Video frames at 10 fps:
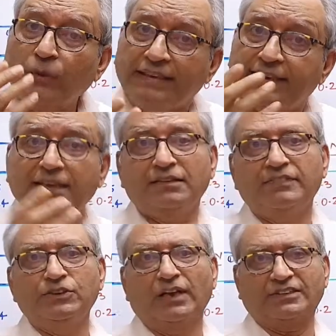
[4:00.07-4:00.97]
20
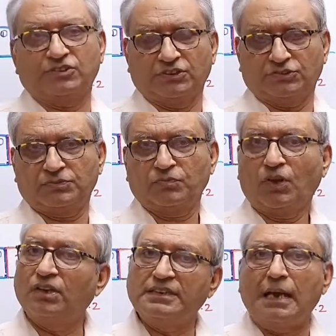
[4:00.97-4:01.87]
video lectures
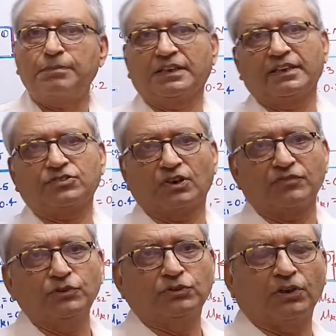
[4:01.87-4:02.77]
on the application
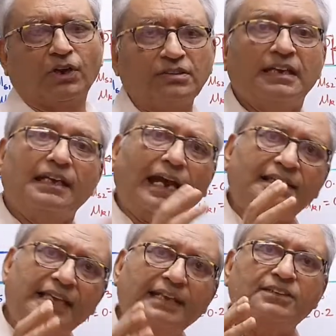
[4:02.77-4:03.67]
of Newton laws,
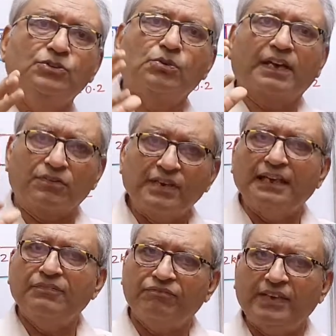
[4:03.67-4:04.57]
and then you can
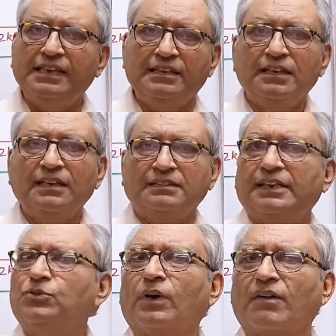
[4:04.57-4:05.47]
really feel
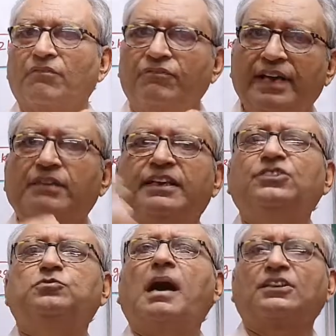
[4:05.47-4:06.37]
that you are a very, very
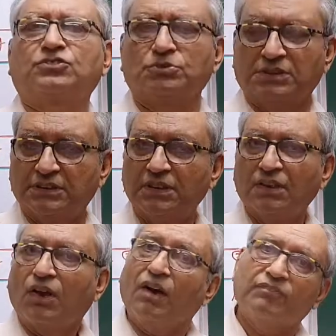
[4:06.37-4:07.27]
smart student
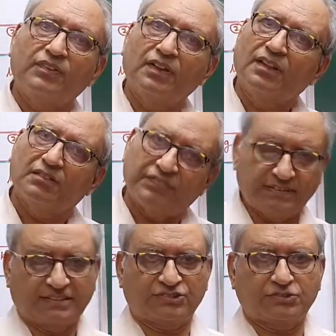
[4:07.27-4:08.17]
of
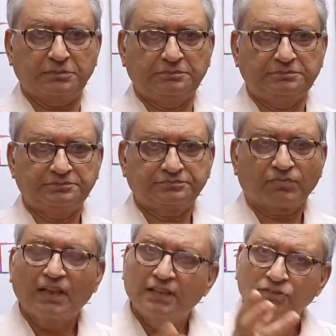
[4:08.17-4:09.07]
physics.
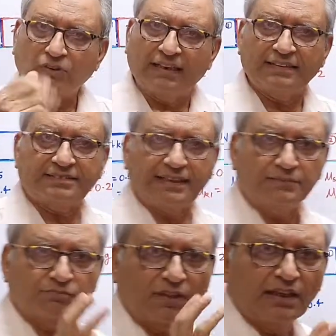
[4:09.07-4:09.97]
So let us see.
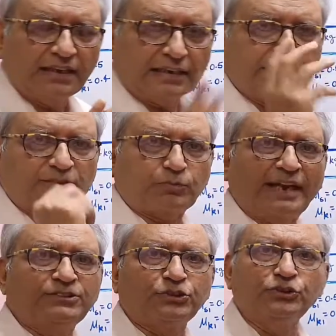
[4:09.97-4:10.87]
Let me
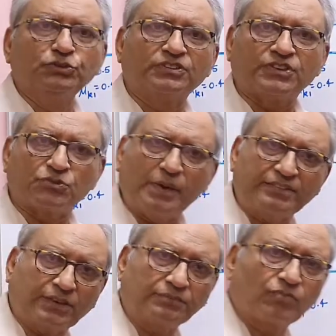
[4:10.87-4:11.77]
explain to you the
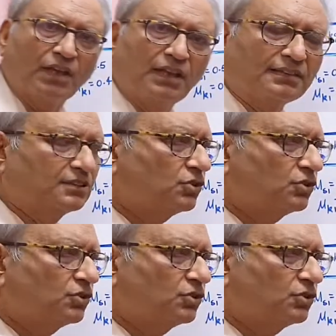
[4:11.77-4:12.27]
situation. The